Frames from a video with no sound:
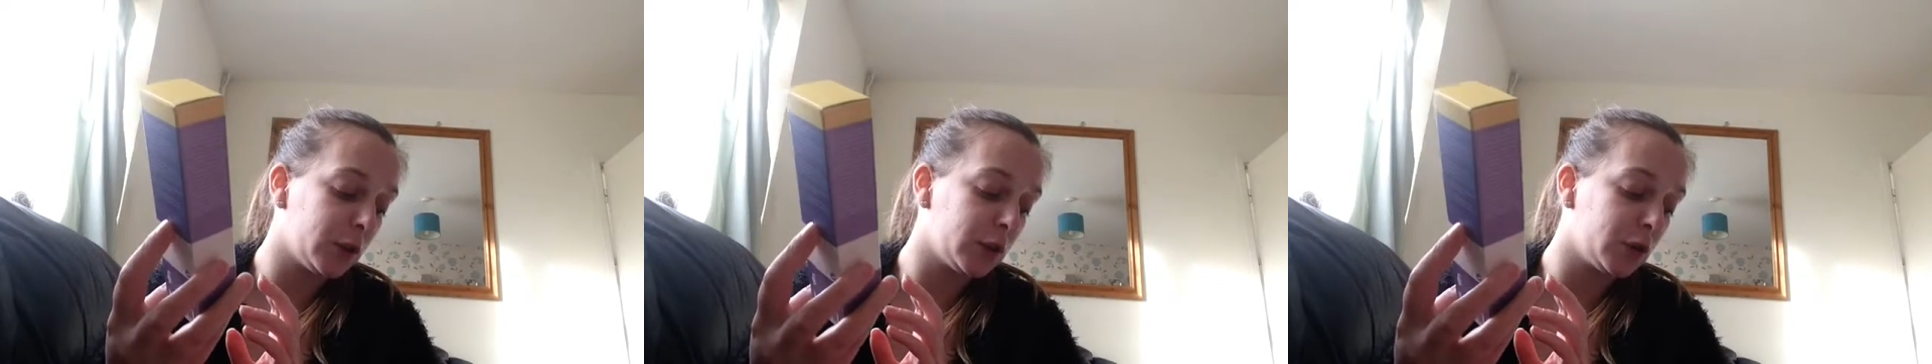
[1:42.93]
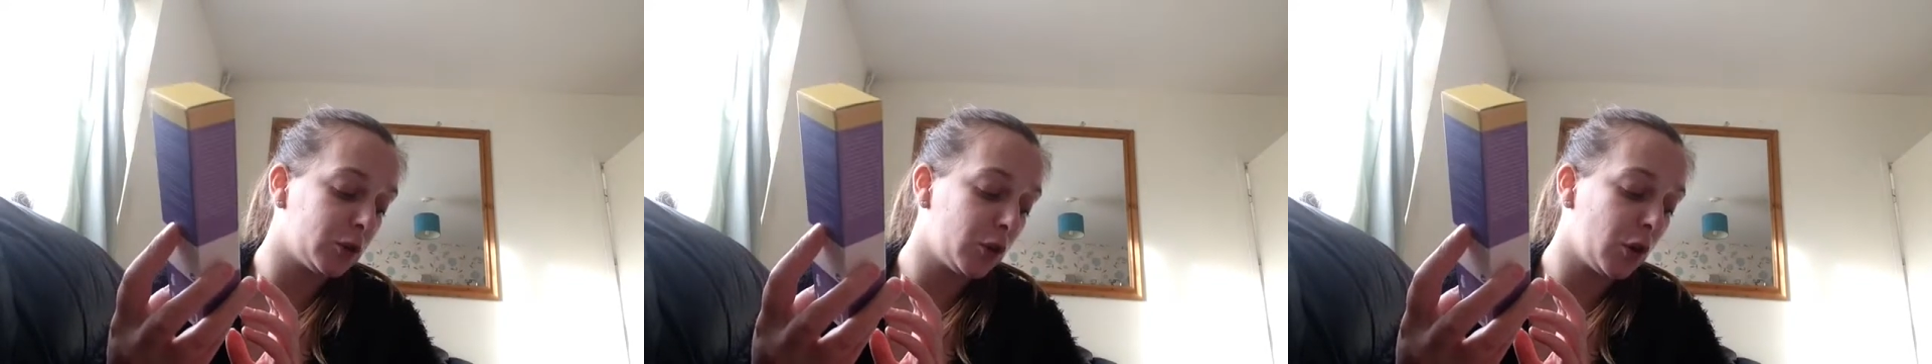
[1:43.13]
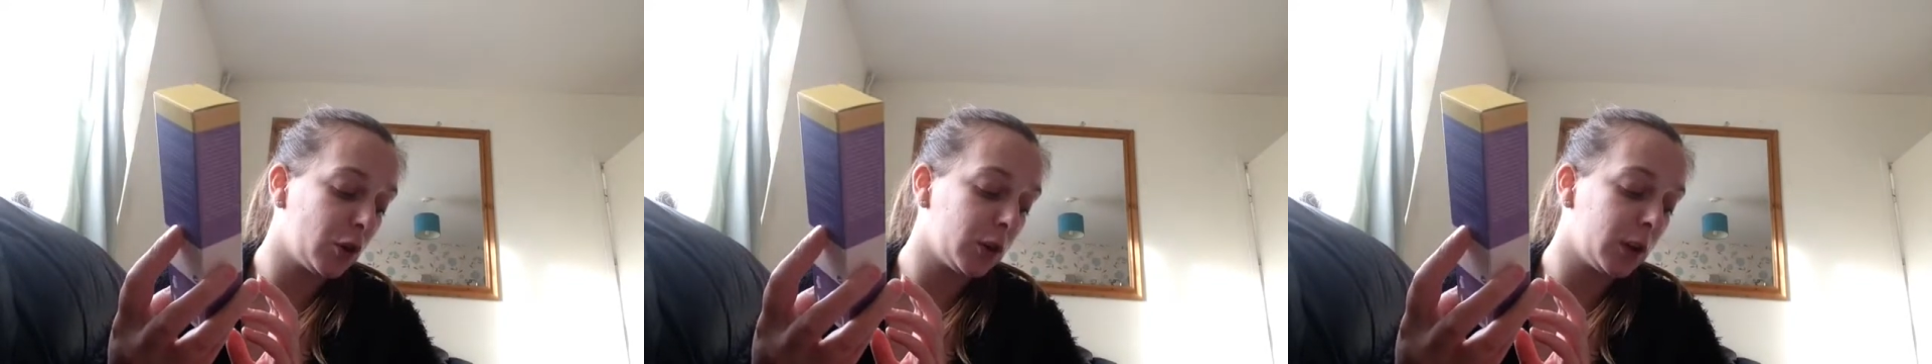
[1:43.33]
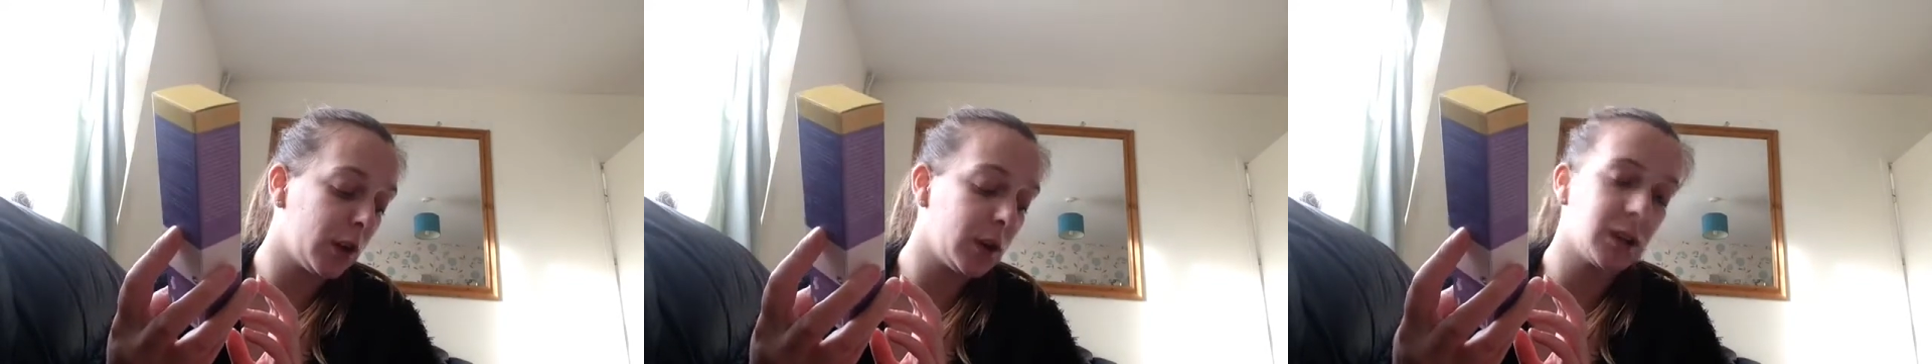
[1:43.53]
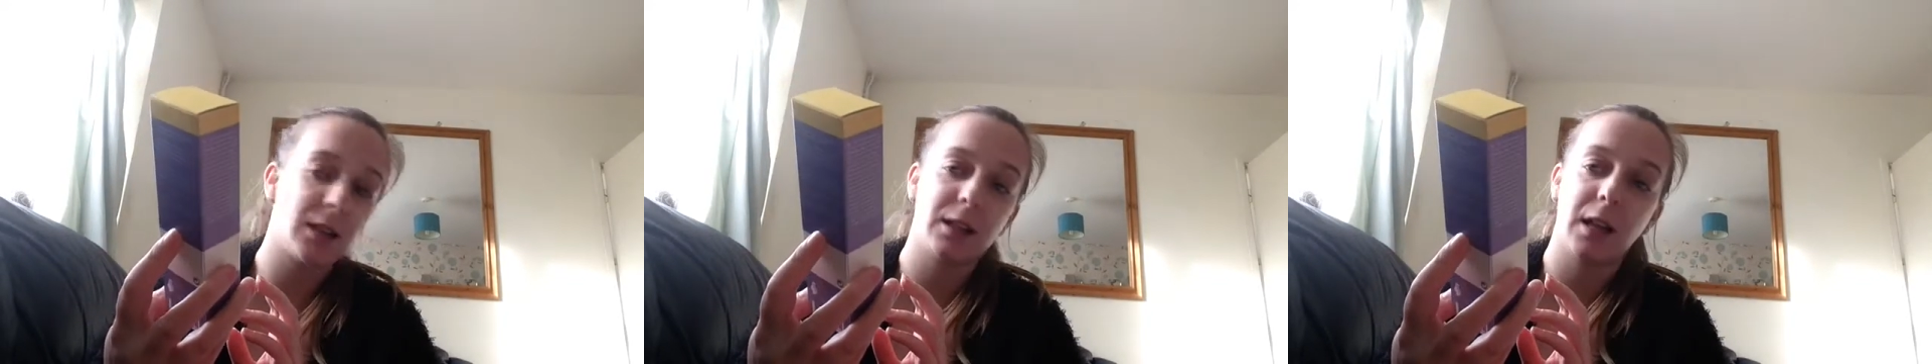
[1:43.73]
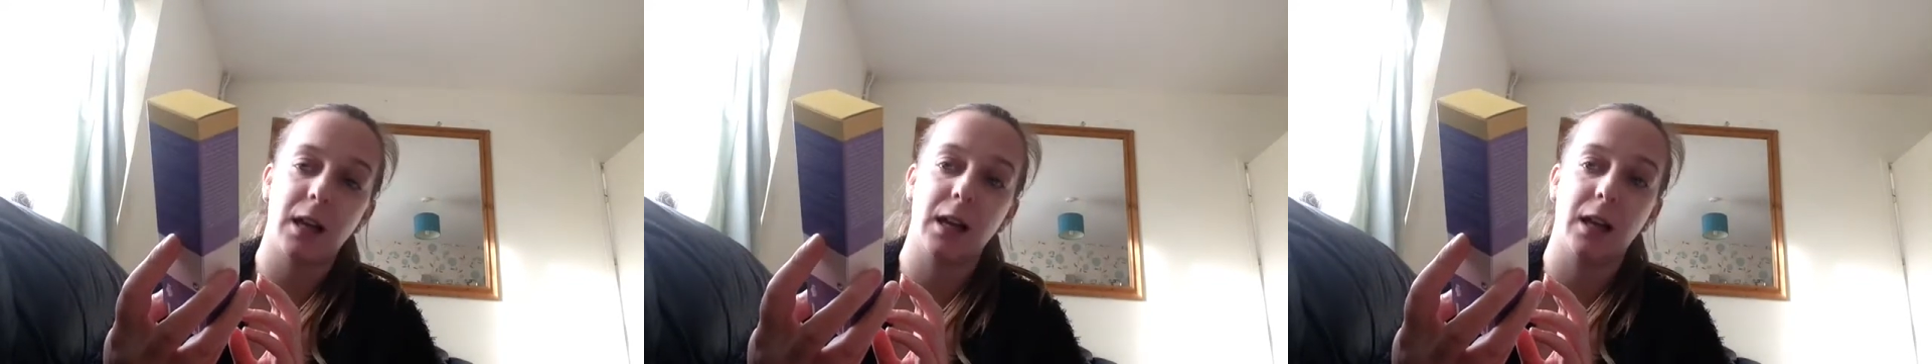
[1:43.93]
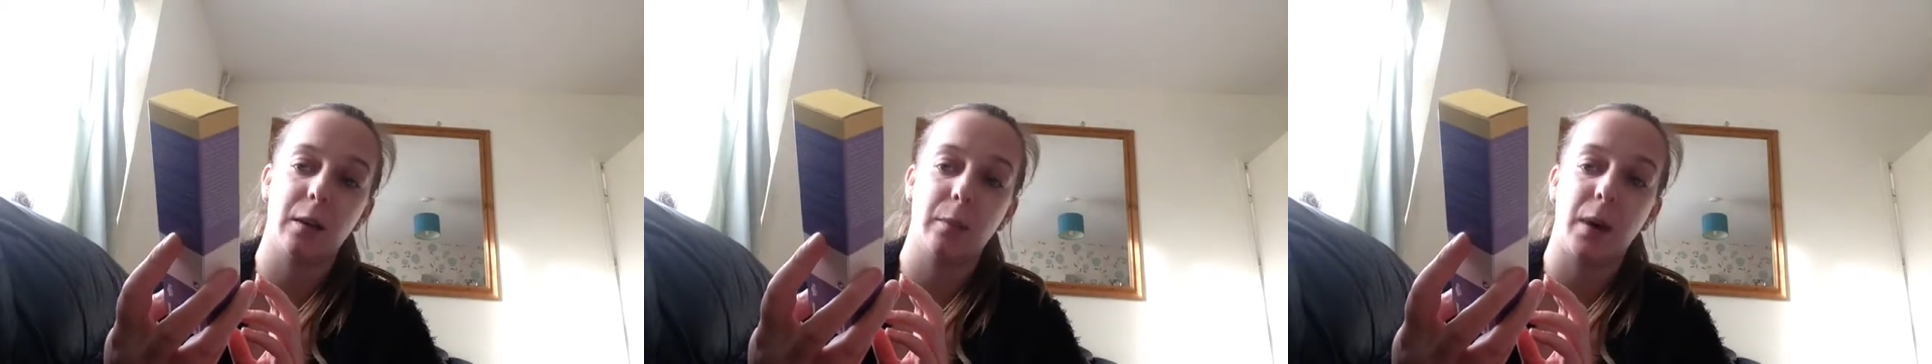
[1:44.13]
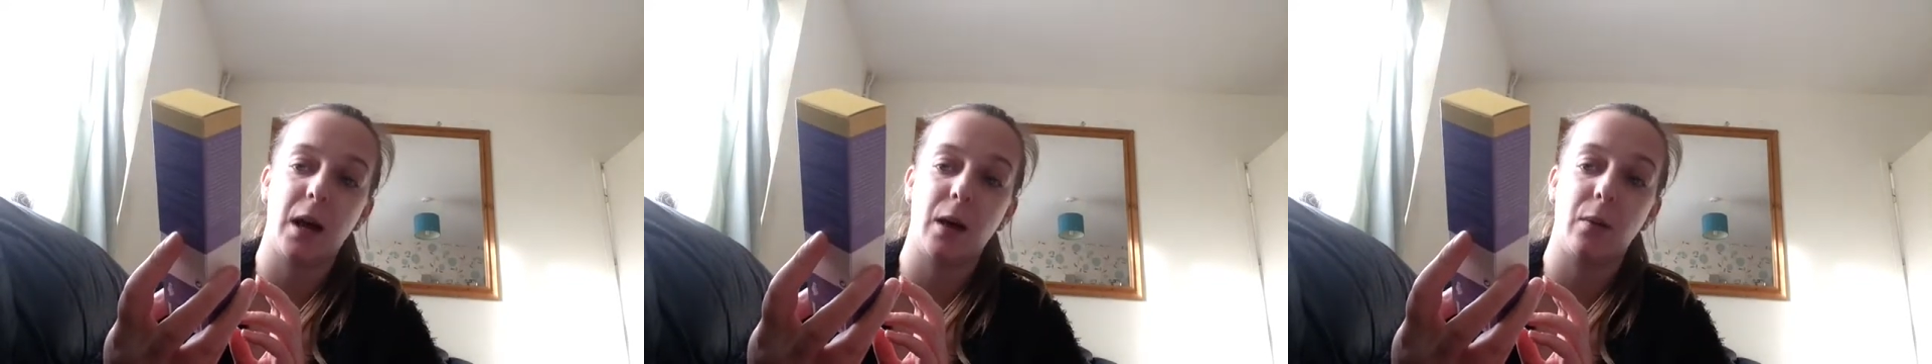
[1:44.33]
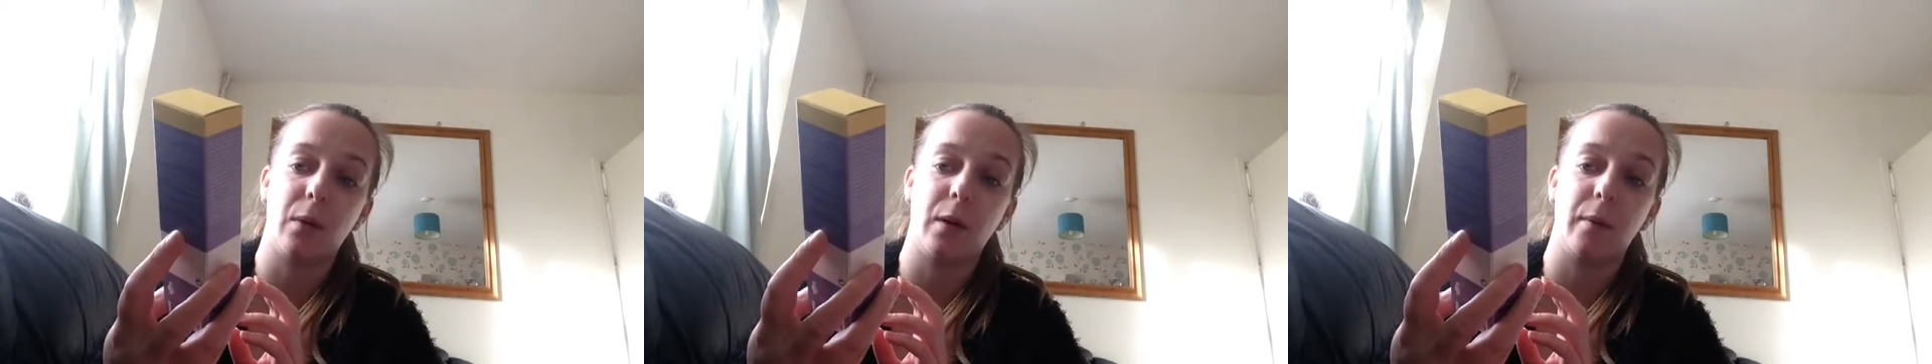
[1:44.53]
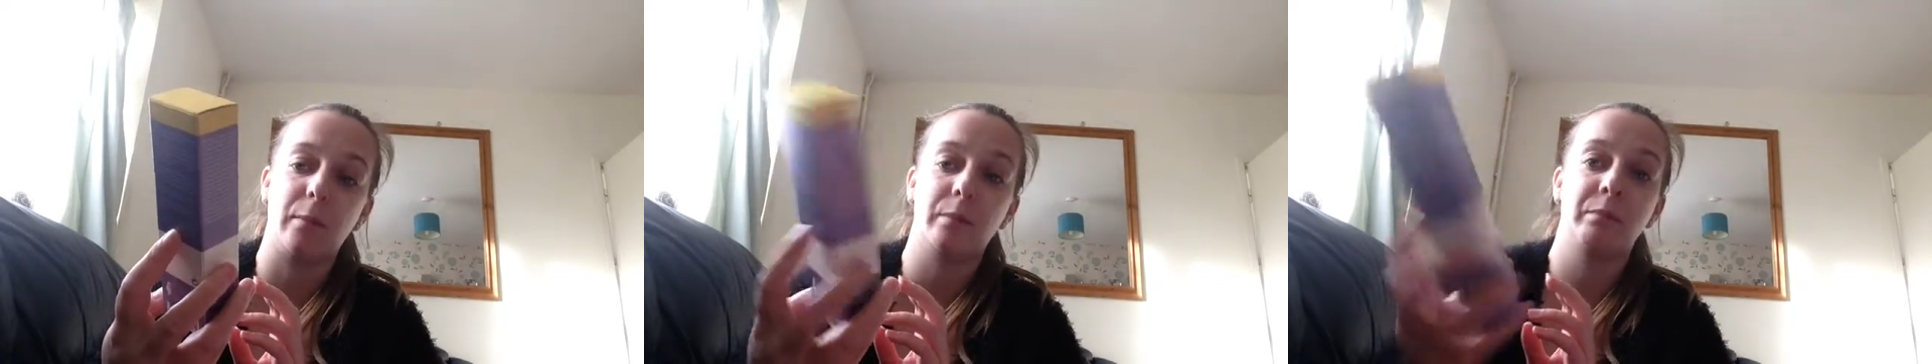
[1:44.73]
a stronger staying
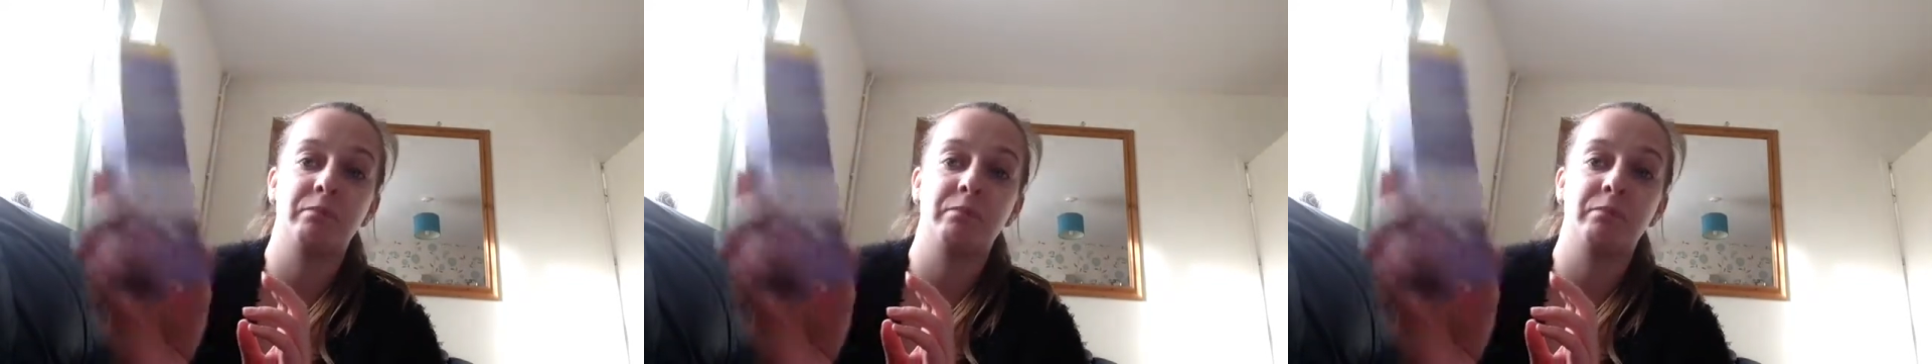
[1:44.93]
power.